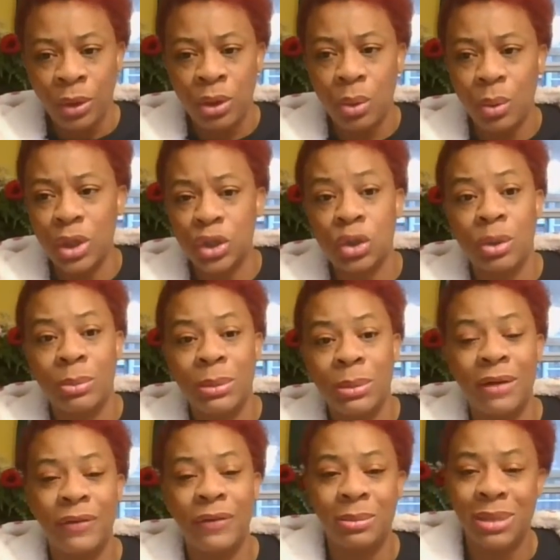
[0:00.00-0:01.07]
You want to show me
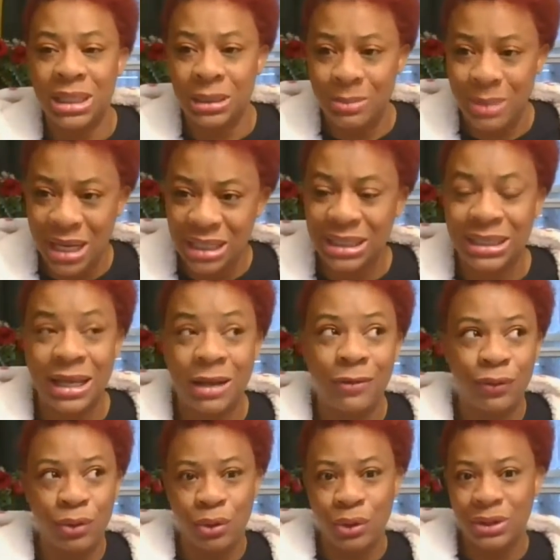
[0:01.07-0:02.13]
love on a monthly basis. And
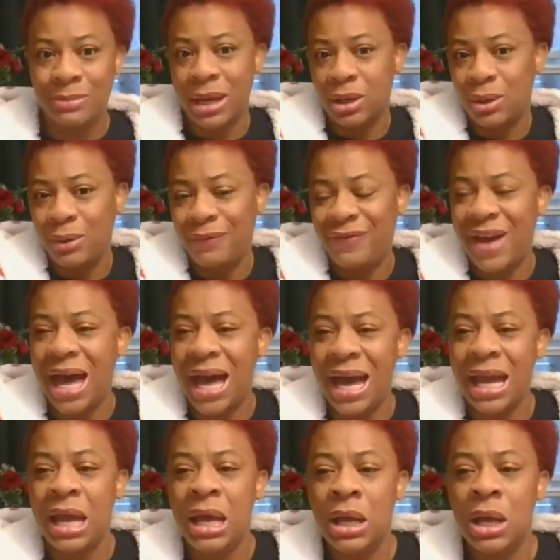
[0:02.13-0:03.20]
of course, my
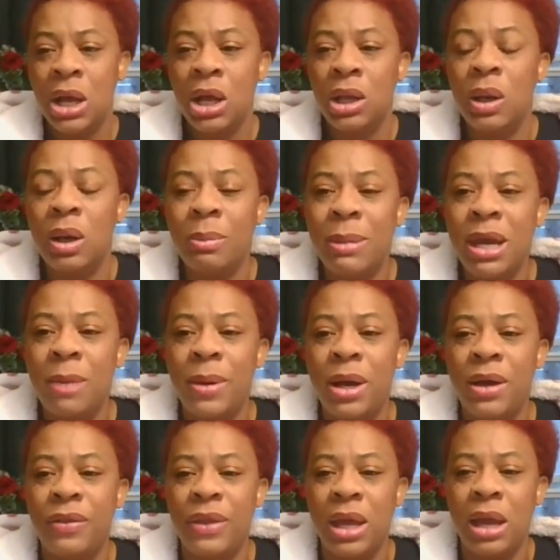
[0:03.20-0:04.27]
Ko-Fi. Look me up
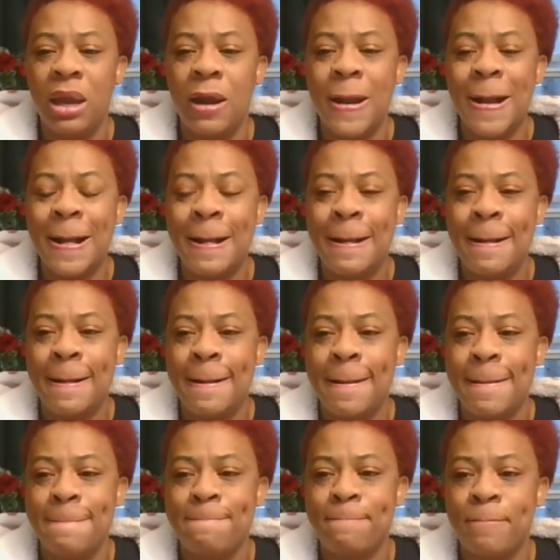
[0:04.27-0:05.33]
on there.
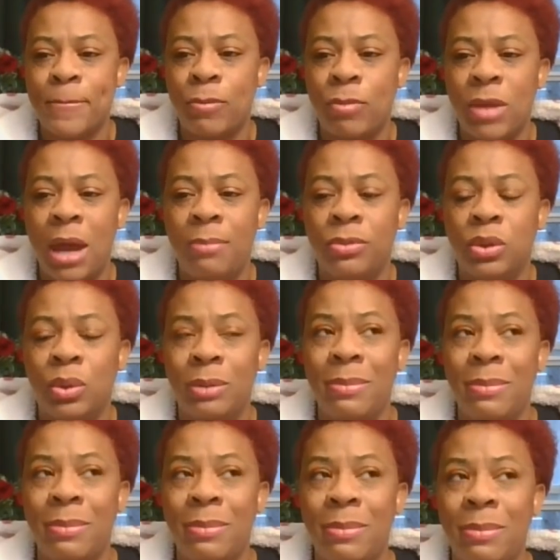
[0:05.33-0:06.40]
I'm doing
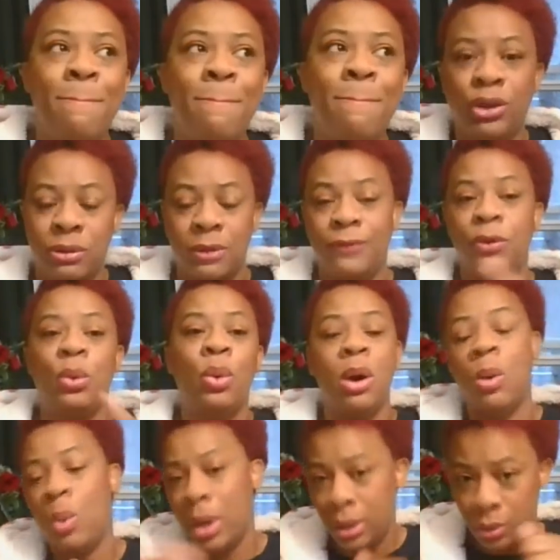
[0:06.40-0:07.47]
my mentoring. If you
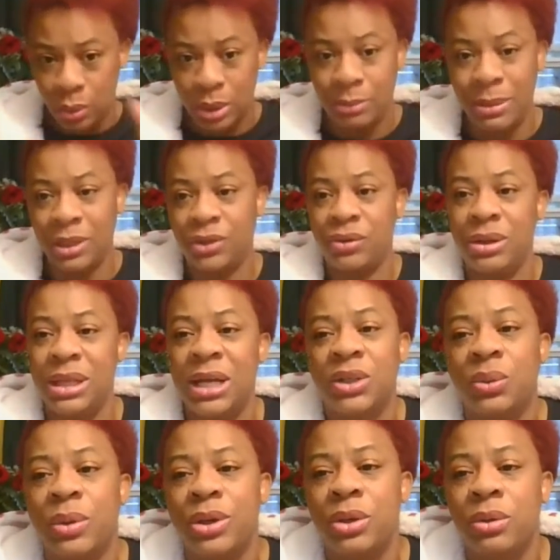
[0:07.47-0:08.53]
want one-on-one mentoring,
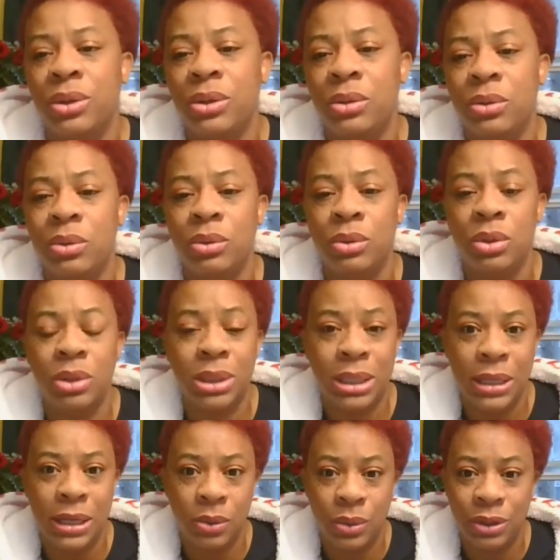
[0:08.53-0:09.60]
that's where you
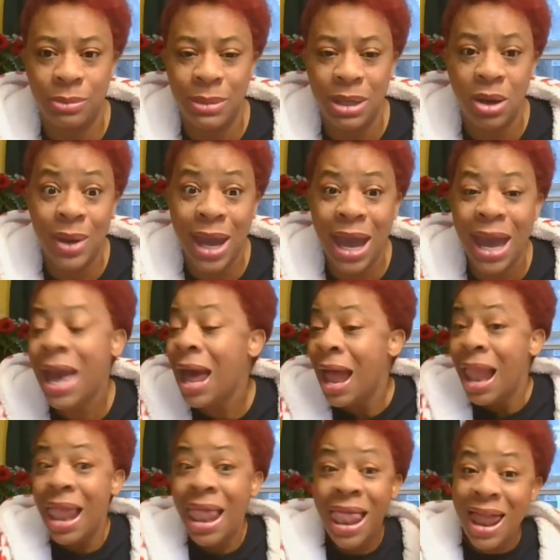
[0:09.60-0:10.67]
connect with me. Okay.
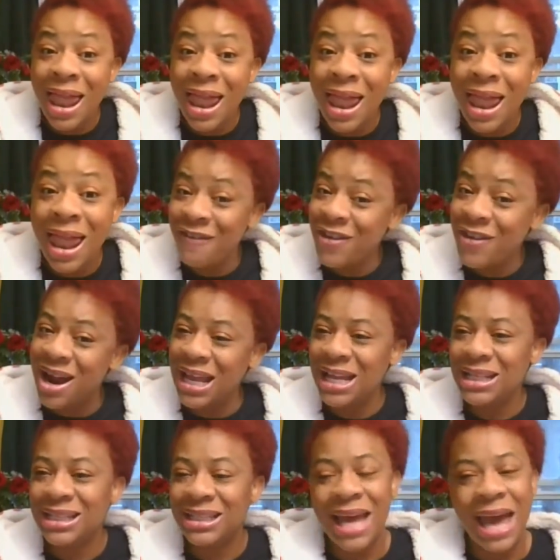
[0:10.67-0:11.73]
Love you,
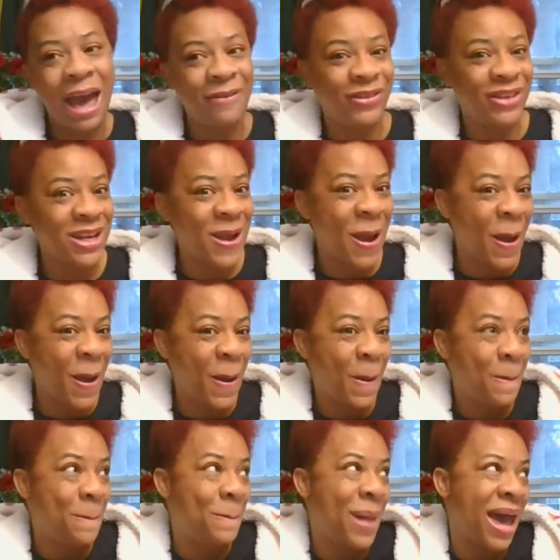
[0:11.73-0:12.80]
darlings. Have to go.
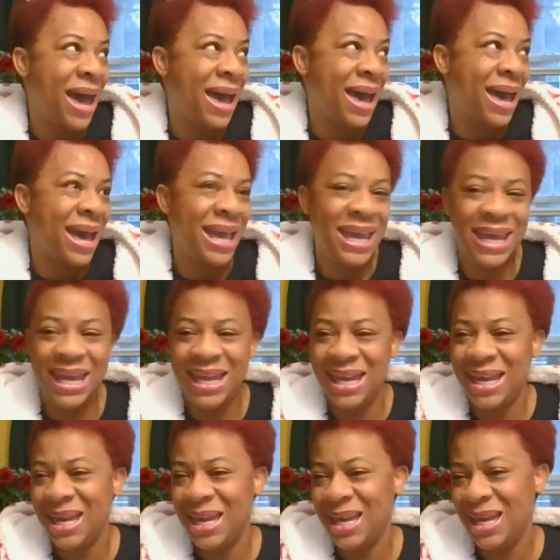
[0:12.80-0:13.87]

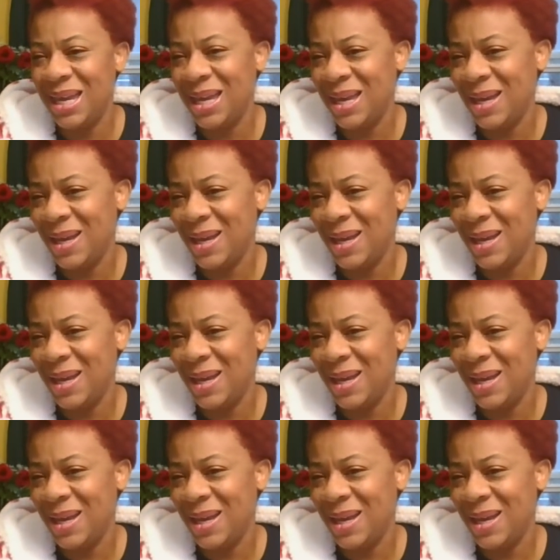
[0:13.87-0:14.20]
Bye.